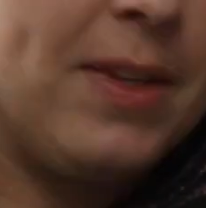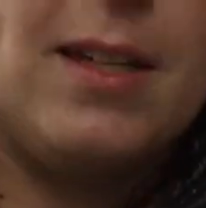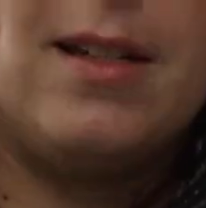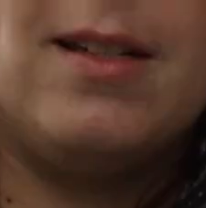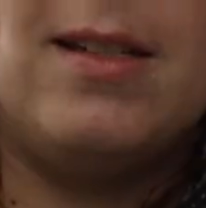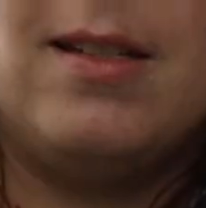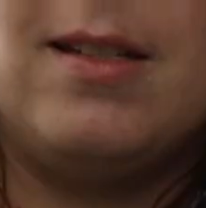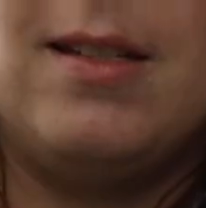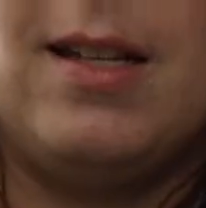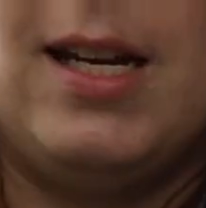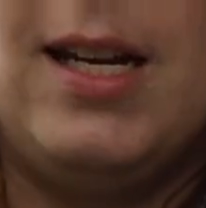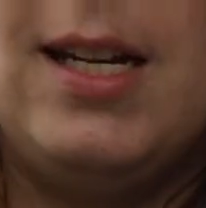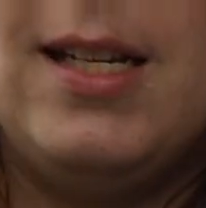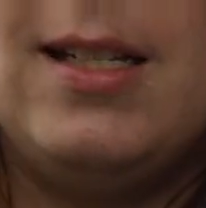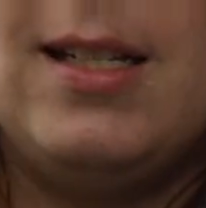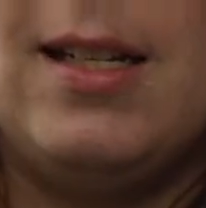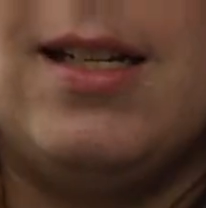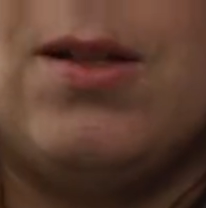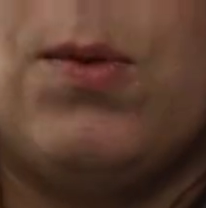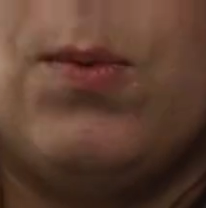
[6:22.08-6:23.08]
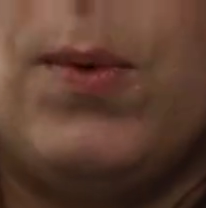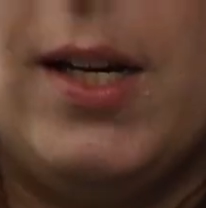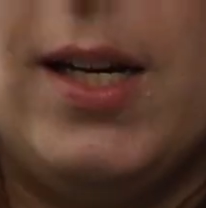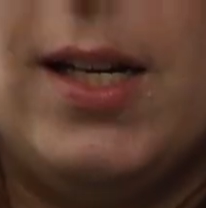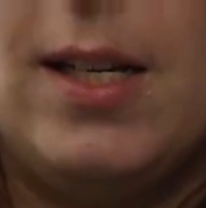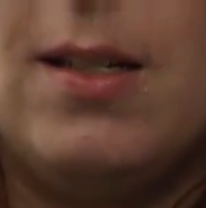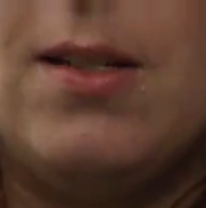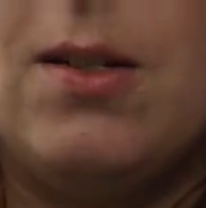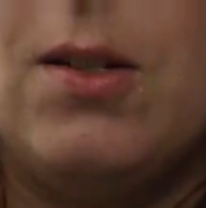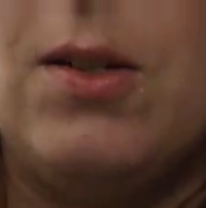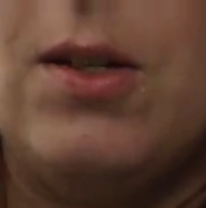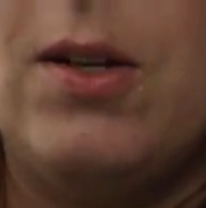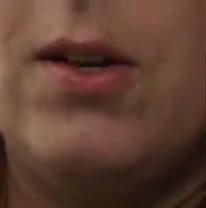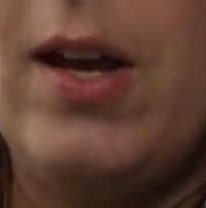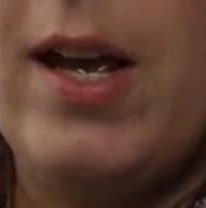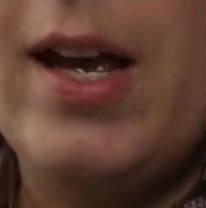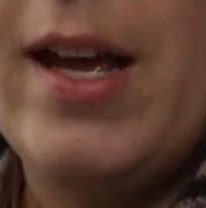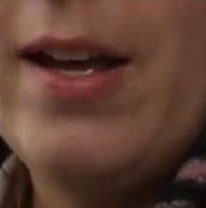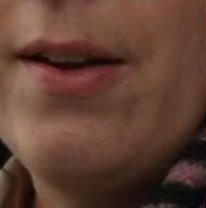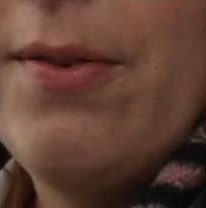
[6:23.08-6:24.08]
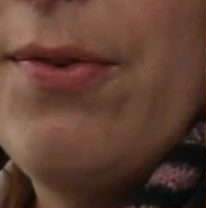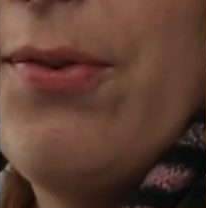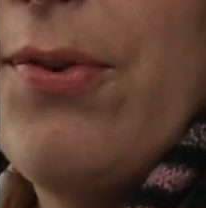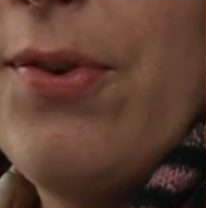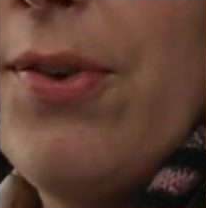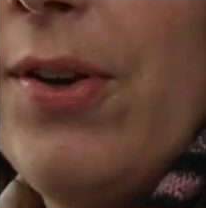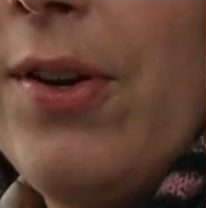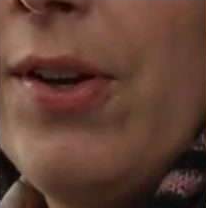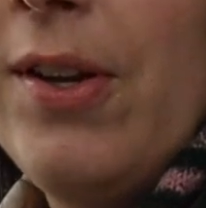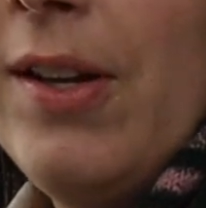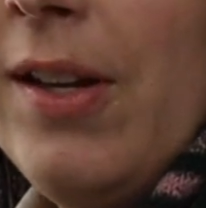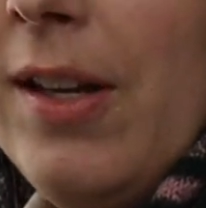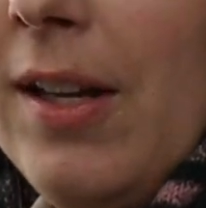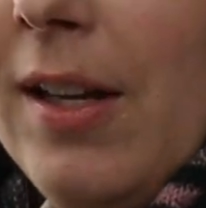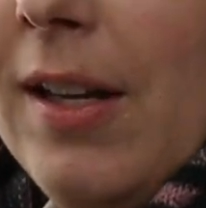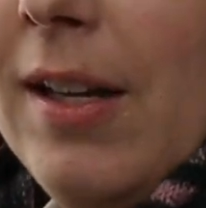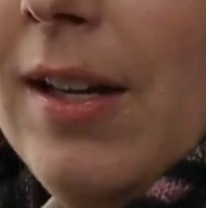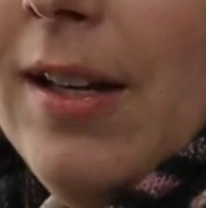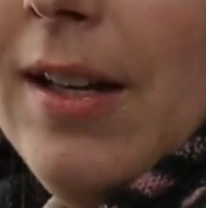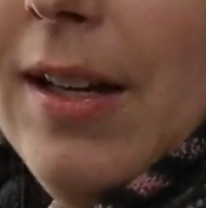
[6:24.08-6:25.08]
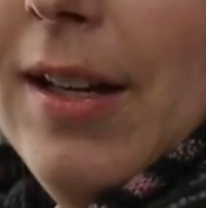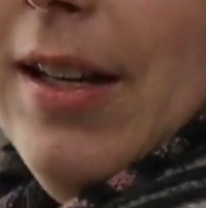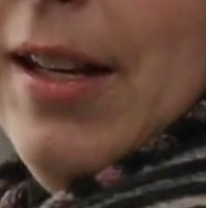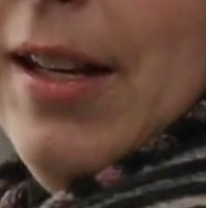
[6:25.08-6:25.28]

stays that way, so you have a